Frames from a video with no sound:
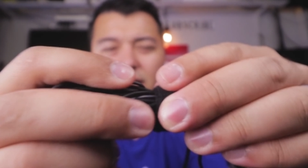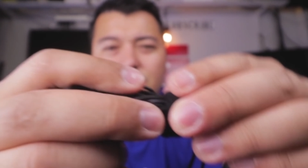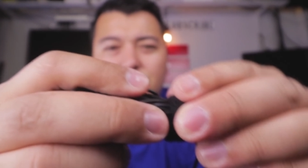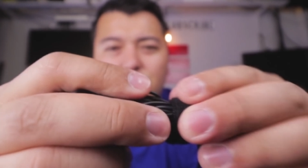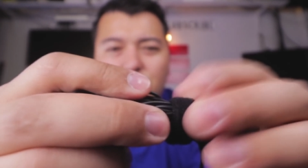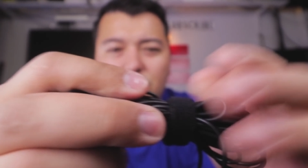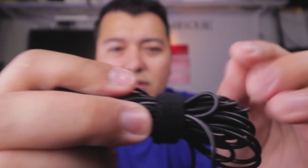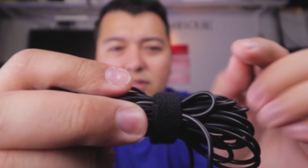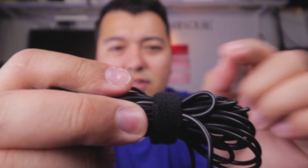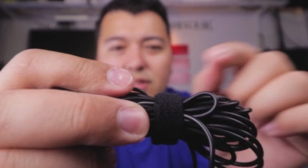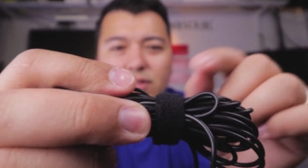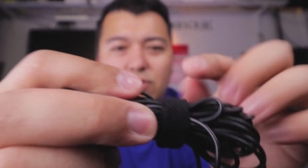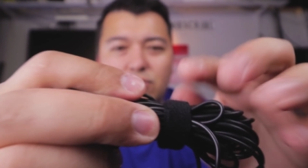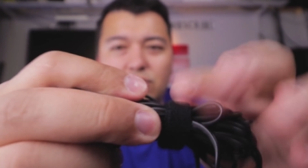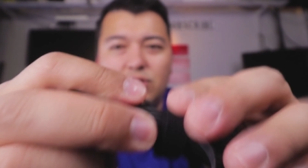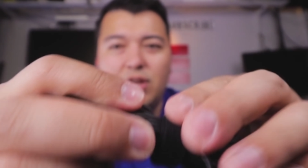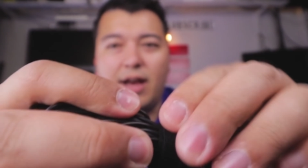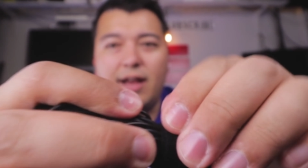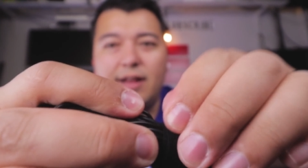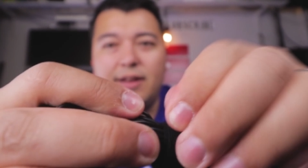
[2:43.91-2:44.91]
comes with this little
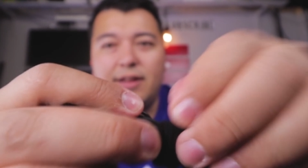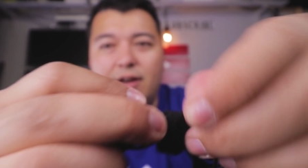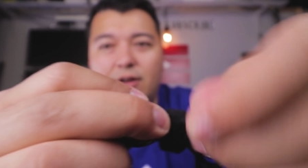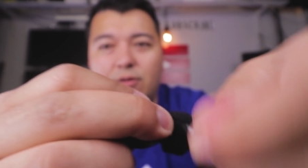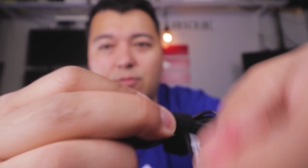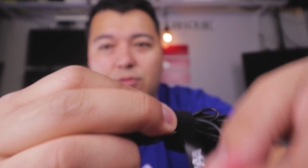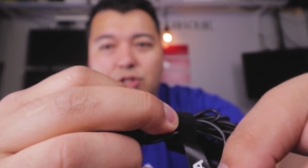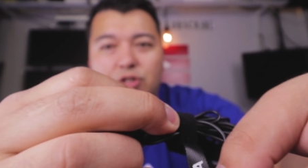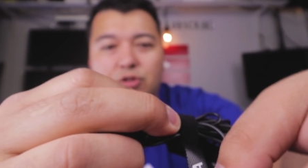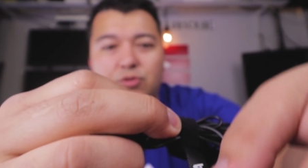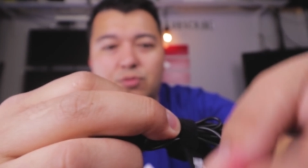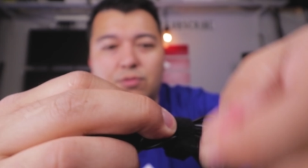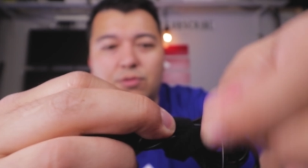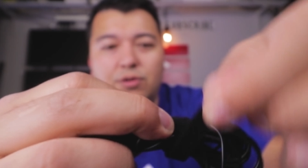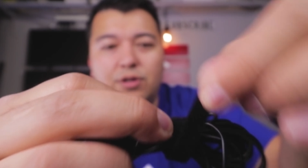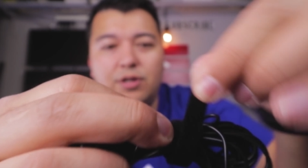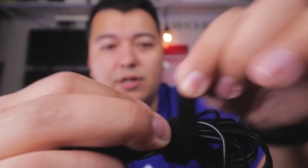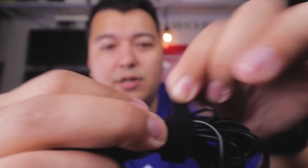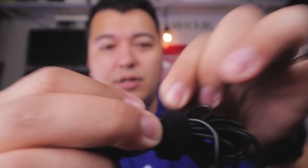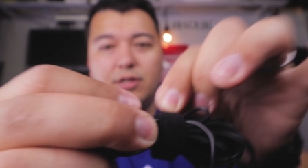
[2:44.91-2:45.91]
tie down, which is
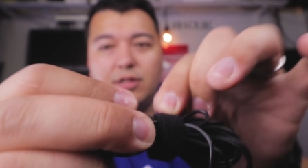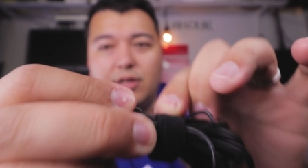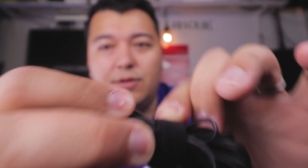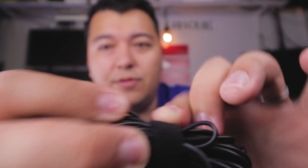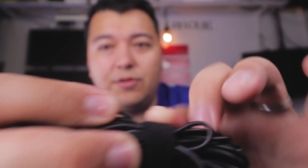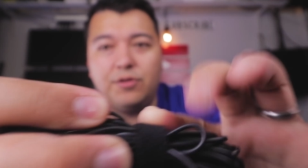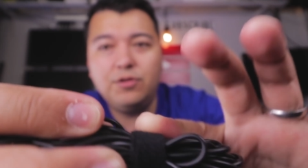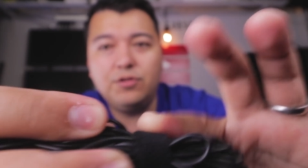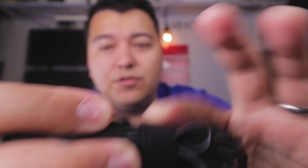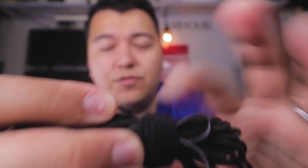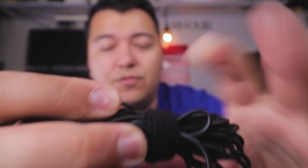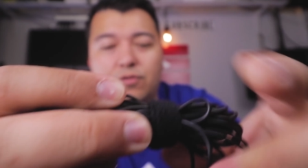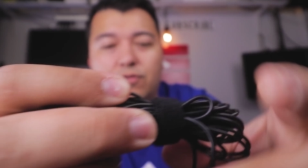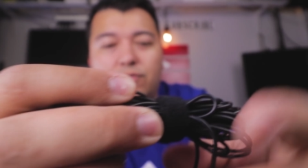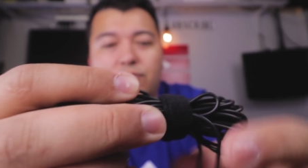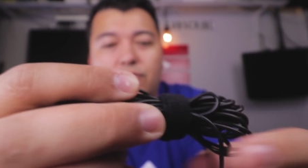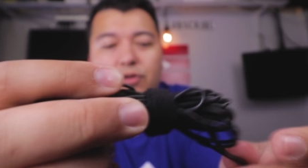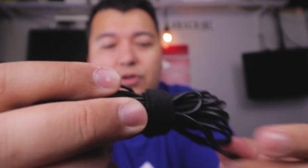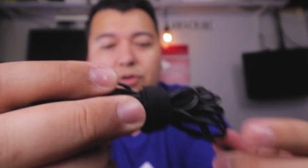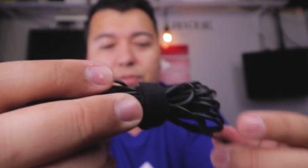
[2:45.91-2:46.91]
really useful
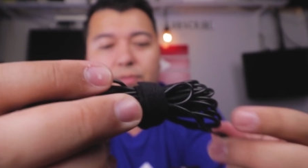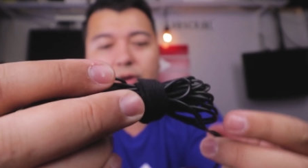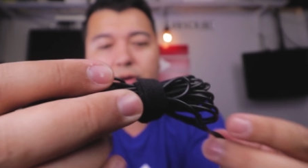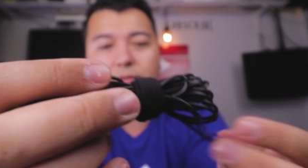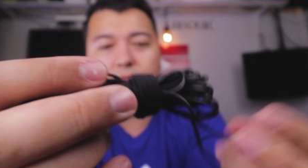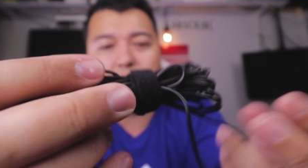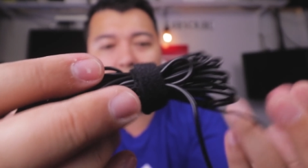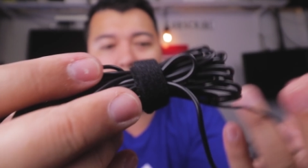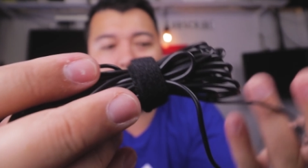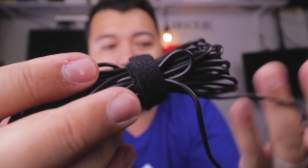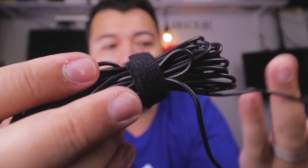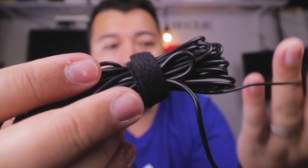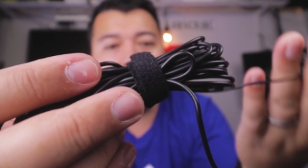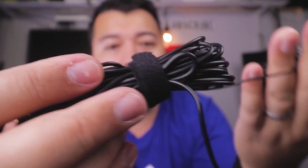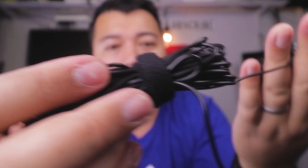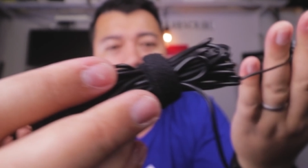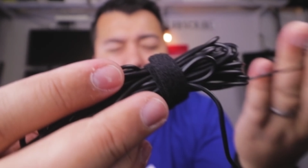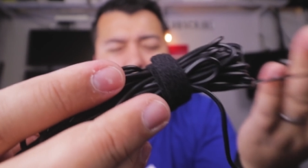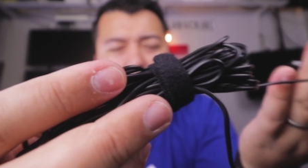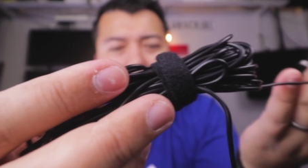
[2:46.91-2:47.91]
for you to be able to
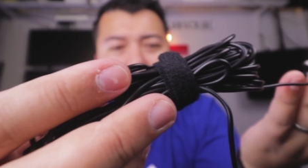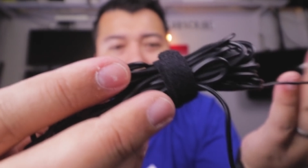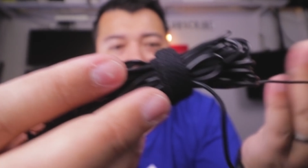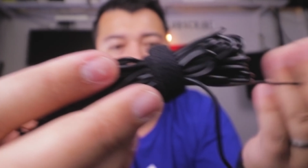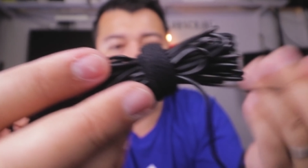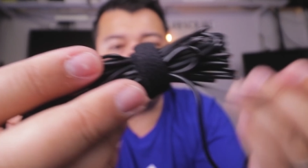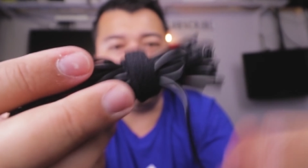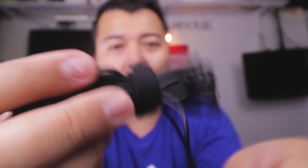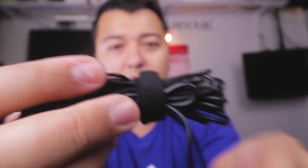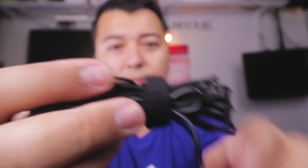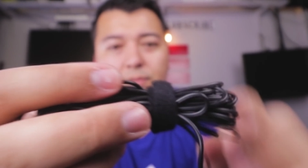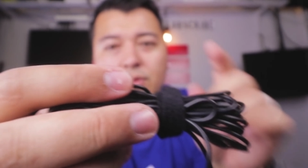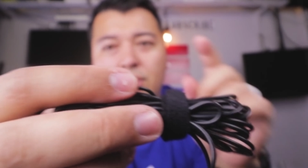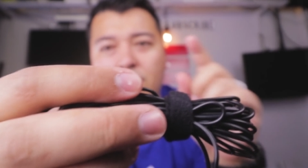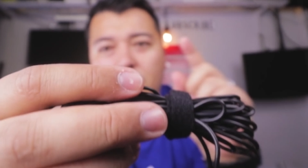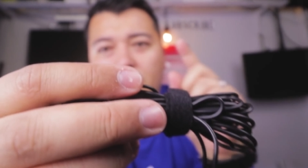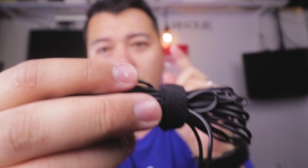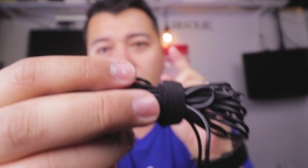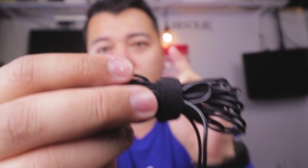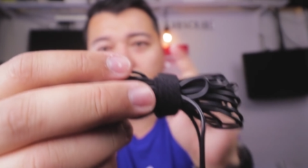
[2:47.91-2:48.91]
organize it up.
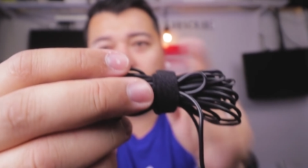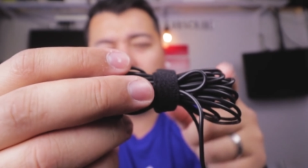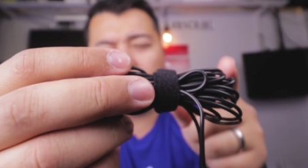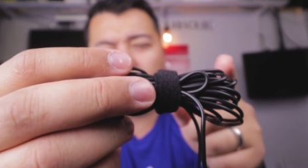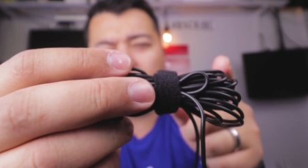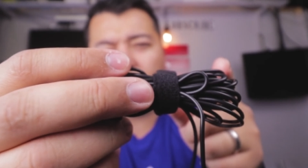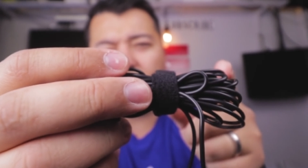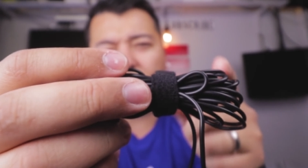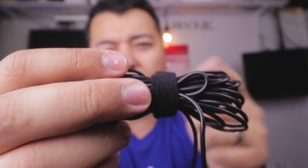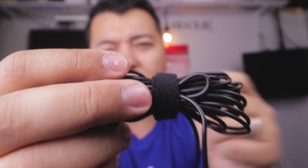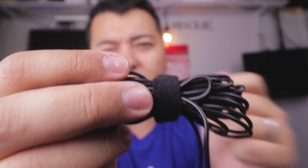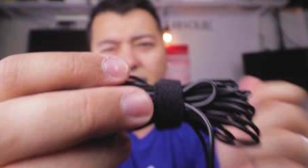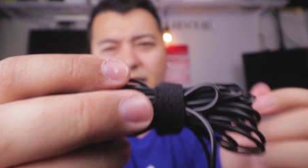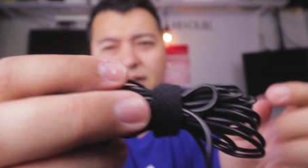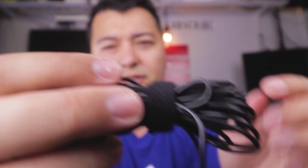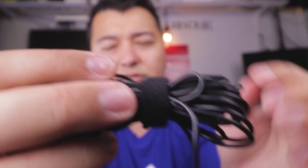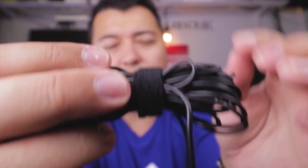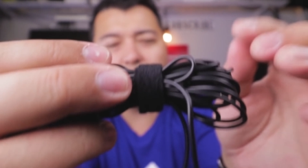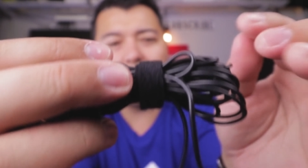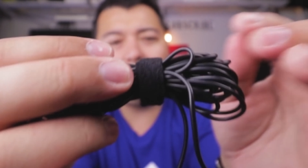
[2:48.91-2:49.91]
And uh, I can
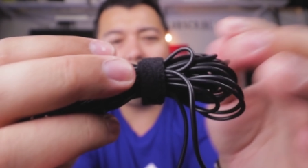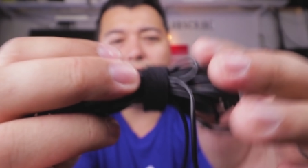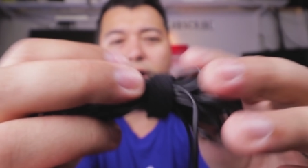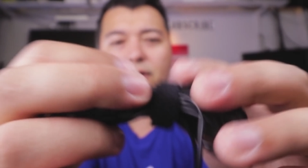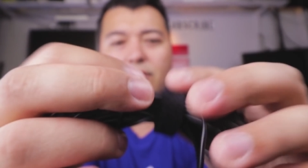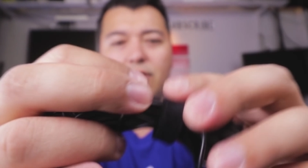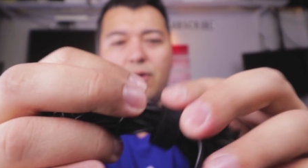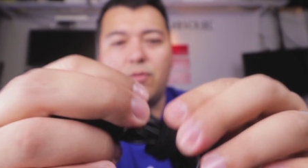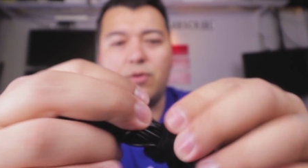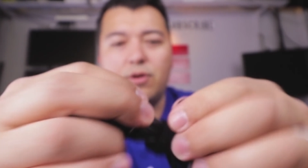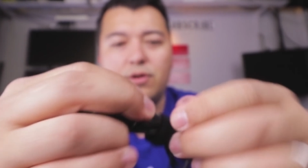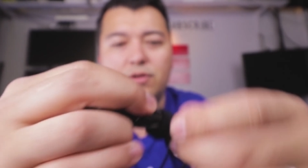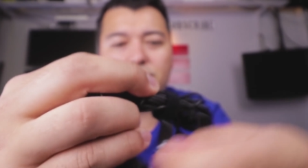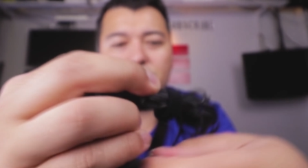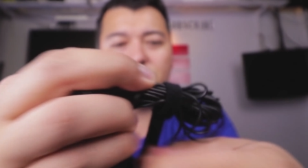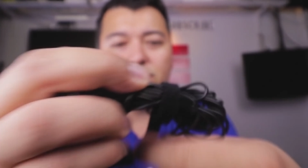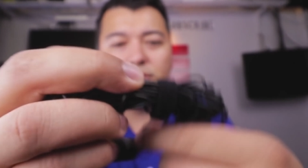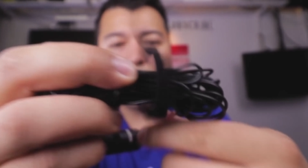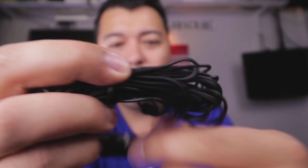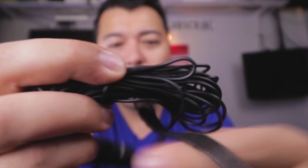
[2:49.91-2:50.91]
kind of show you how that
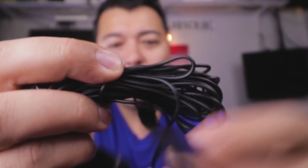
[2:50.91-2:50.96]
works.